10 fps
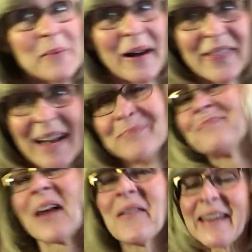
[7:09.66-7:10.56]
about that.
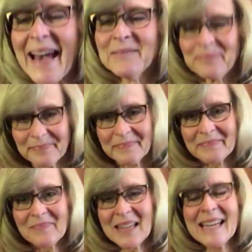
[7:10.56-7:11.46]
Okay,
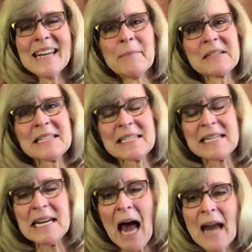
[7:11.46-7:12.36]
in number
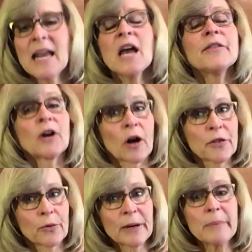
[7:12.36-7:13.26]
69, there are
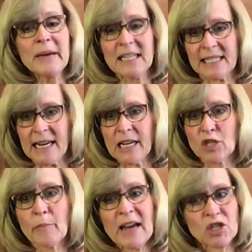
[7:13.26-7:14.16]
3 beats in
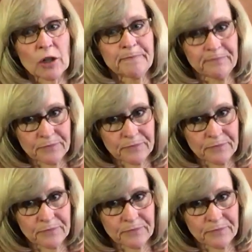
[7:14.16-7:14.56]
each measure.